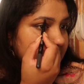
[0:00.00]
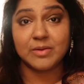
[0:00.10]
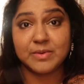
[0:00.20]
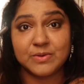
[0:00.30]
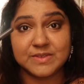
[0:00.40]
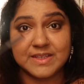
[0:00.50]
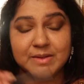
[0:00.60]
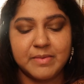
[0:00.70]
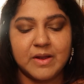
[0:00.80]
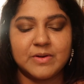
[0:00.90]
I'll be using
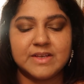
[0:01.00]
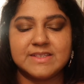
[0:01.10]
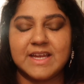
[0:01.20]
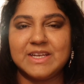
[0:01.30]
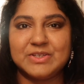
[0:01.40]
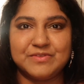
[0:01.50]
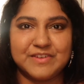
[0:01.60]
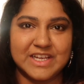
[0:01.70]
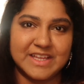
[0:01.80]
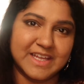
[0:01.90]
the powder side to
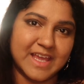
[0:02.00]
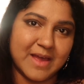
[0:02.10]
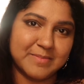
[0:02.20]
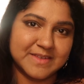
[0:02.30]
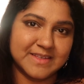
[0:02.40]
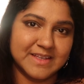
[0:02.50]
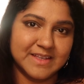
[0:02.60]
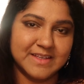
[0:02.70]
fill in the gaps.